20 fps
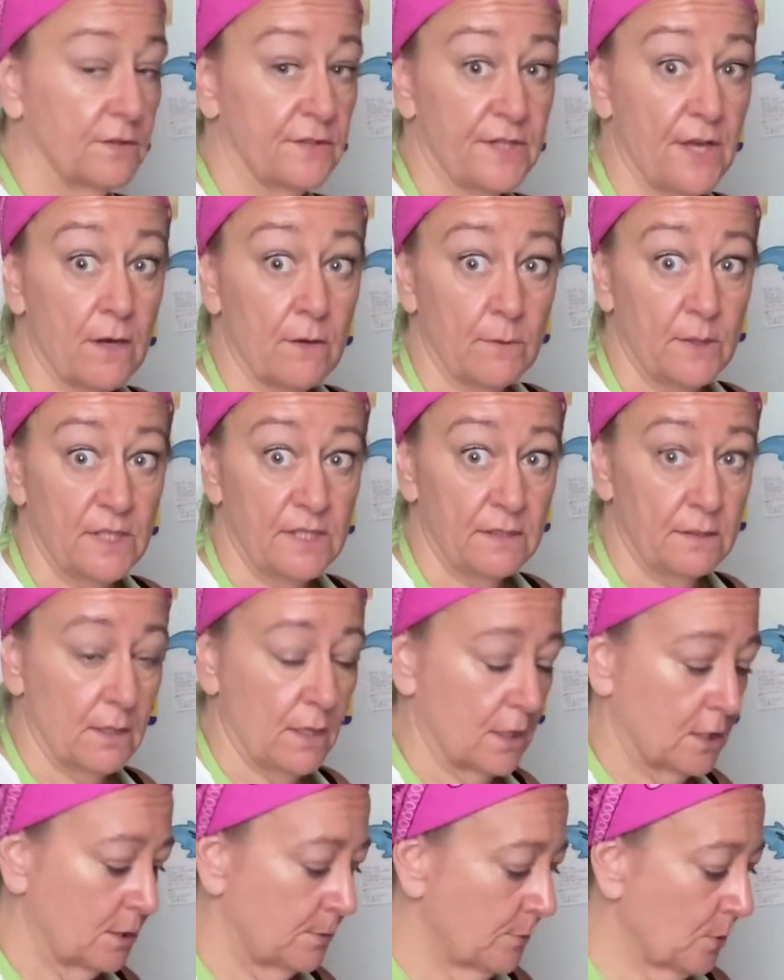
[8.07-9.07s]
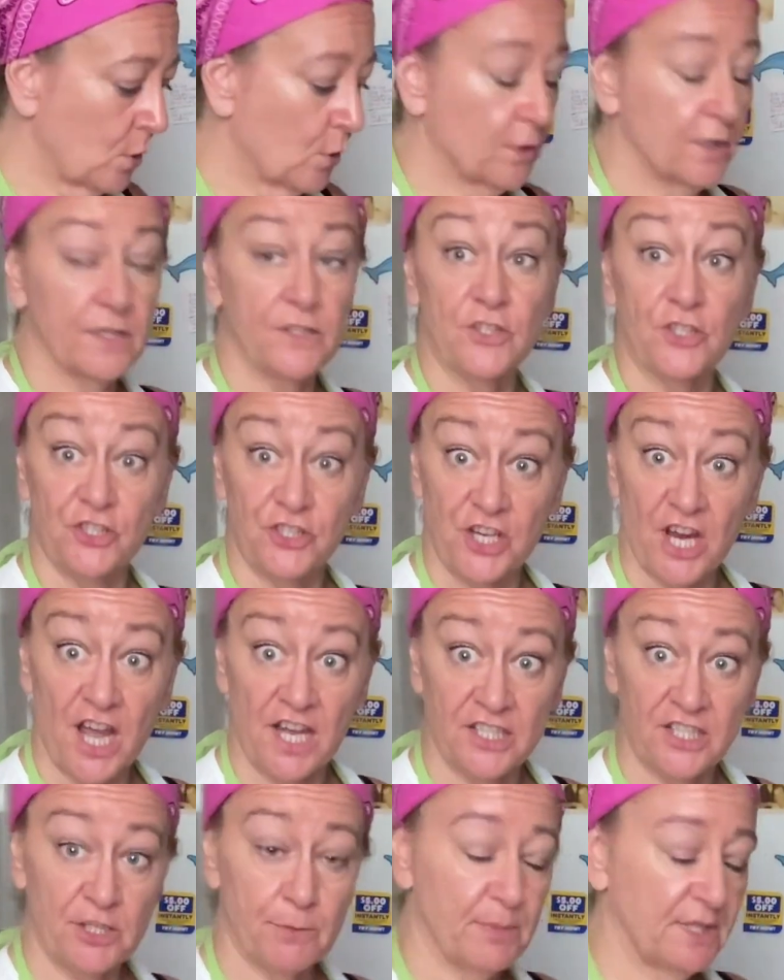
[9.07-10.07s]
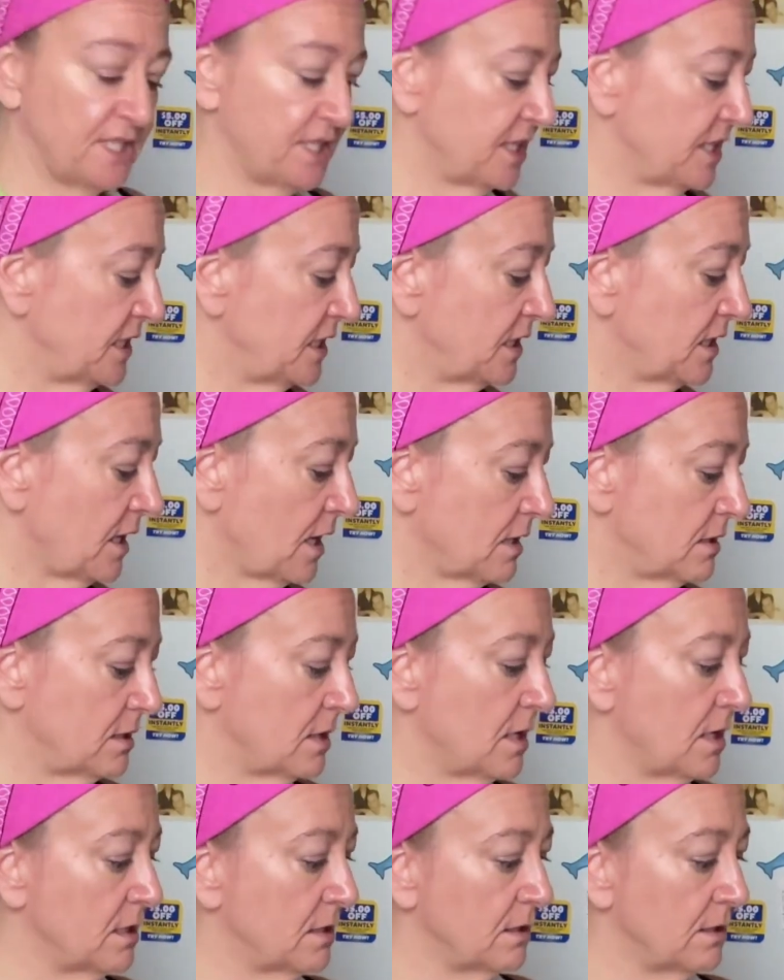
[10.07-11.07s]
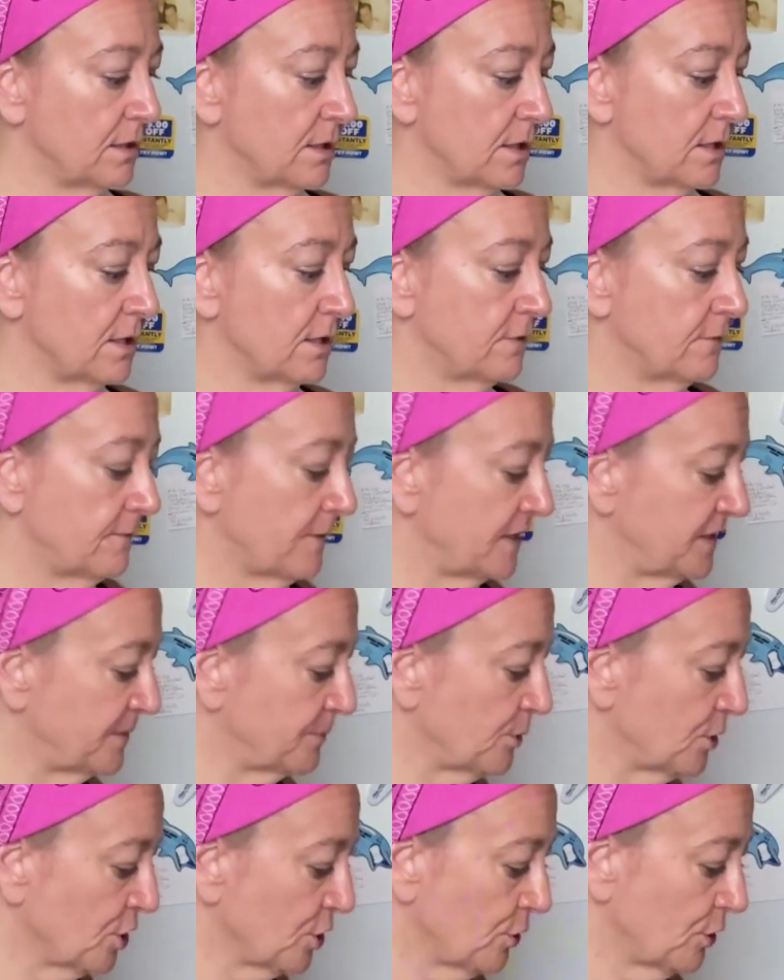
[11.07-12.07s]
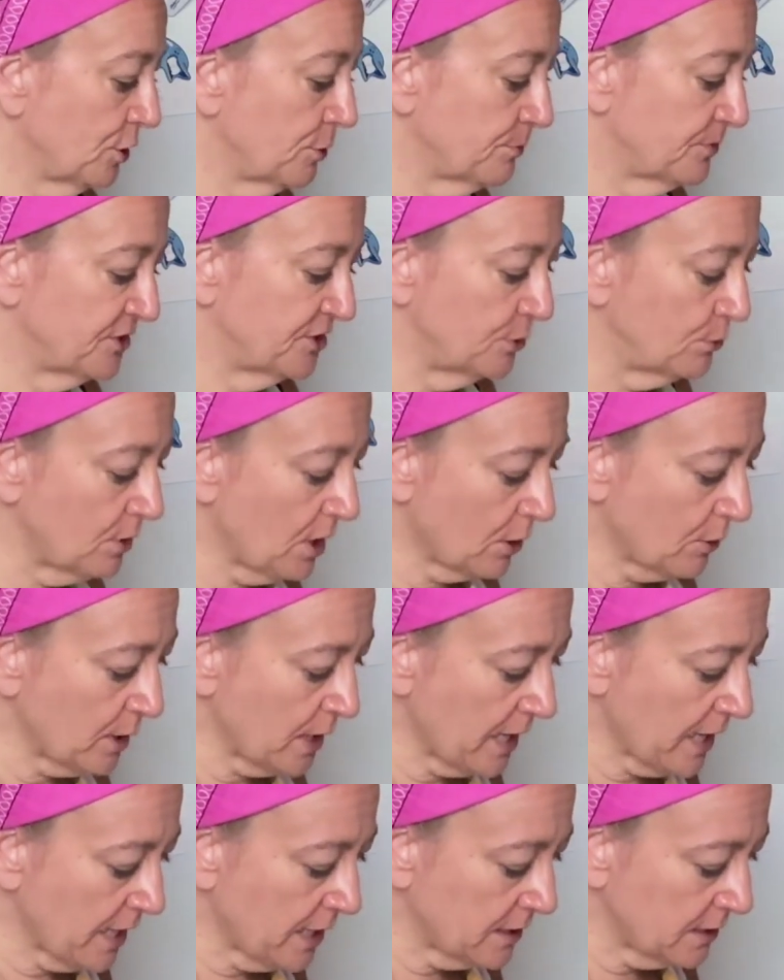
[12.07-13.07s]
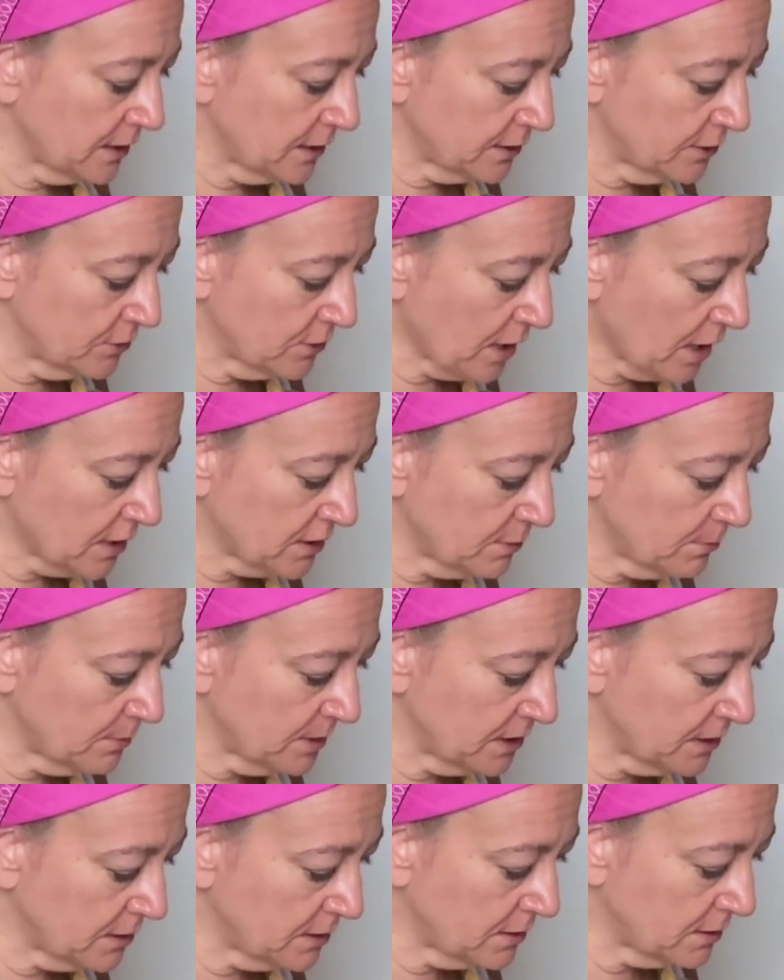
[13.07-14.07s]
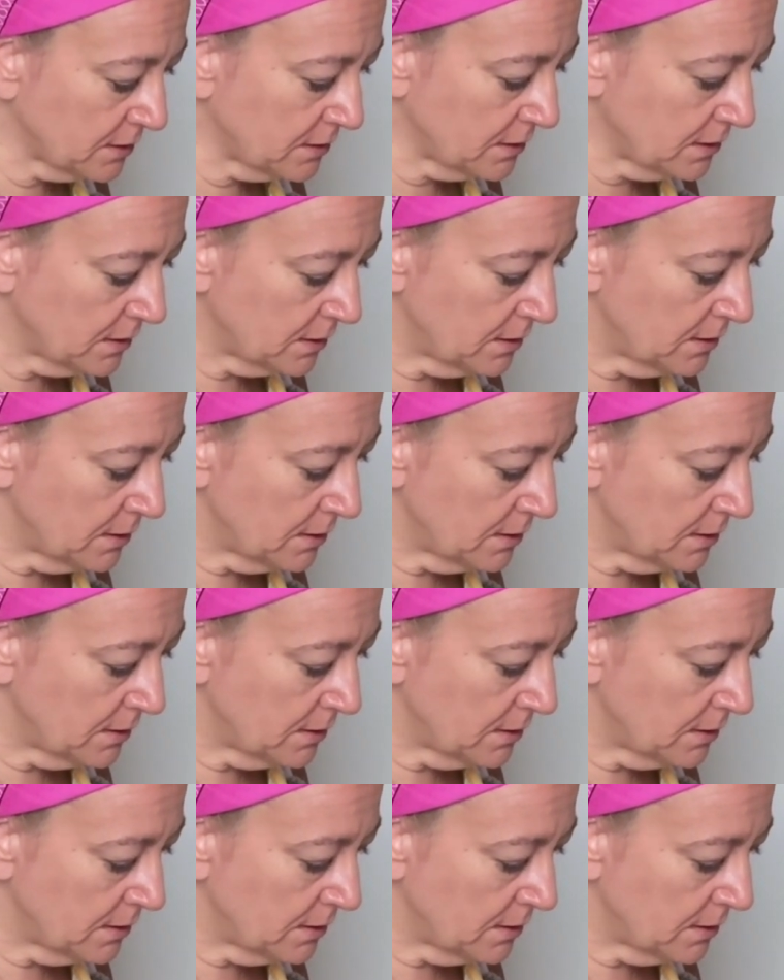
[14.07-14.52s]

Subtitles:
So according to ChatGPT and then the Facebook groups, you go ahead and you cut them in.